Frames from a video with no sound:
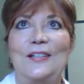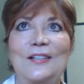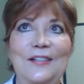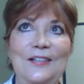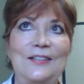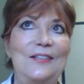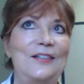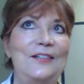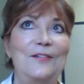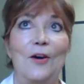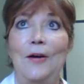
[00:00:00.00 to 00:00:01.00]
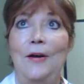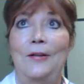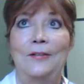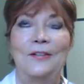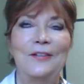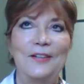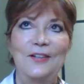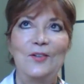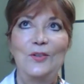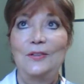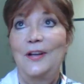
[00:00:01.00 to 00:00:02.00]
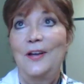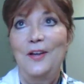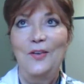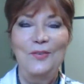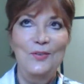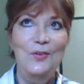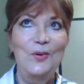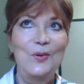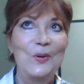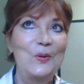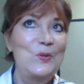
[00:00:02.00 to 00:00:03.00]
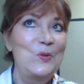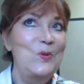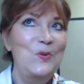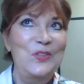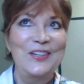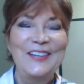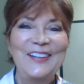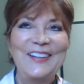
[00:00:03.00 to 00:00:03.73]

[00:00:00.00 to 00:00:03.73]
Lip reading: And I'd say, God, or love, or truth.